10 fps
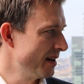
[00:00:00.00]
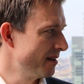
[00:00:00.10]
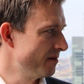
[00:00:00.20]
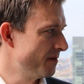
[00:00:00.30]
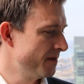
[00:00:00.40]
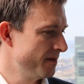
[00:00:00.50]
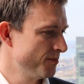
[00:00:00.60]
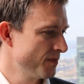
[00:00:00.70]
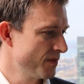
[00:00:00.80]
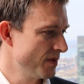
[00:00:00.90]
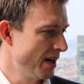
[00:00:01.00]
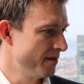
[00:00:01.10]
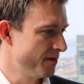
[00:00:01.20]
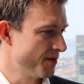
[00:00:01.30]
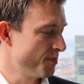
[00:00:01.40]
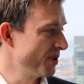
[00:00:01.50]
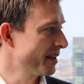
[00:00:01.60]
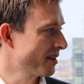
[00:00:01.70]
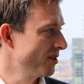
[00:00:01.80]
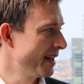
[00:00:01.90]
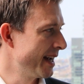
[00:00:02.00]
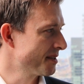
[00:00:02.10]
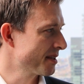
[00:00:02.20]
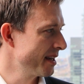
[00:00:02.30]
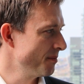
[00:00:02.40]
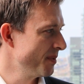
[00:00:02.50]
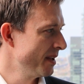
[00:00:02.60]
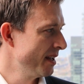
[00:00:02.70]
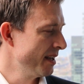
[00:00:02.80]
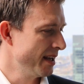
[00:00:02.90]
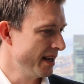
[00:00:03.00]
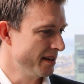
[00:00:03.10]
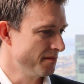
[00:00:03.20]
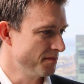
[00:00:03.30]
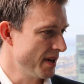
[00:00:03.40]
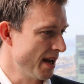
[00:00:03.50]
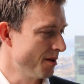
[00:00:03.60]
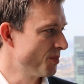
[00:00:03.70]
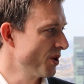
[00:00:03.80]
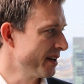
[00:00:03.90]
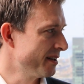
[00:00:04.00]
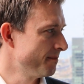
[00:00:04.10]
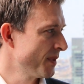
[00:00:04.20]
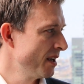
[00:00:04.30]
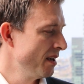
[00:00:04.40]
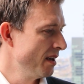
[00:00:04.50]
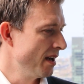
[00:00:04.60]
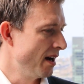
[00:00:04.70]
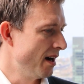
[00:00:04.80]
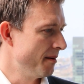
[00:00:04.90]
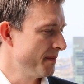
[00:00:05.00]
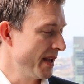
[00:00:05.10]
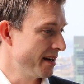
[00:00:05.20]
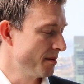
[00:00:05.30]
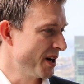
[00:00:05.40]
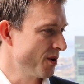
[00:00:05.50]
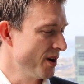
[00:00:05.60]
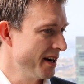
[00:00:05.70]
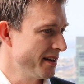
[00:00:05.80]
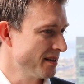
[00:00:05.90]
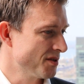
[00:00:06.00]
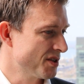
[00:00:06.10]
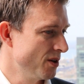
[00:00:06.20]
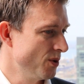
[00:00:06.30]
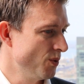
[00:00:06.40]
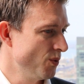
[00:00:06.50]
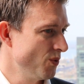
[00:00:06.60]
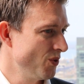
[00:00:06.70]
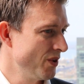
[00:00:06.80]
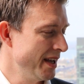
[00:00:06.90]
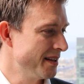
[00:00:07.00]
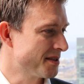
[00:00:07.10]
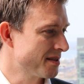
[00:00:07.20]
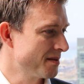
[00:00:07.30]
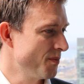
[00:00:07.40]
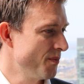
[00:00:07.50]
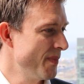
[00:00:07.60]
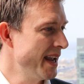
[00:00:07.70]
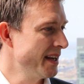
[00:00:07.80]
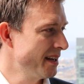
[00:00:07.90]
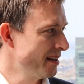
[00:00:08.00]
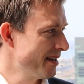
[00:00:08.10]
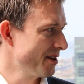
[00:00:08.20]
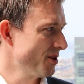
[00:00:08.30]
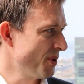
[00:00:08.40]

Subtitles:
of the political landscape in Alberta and in my riding. So it's making the other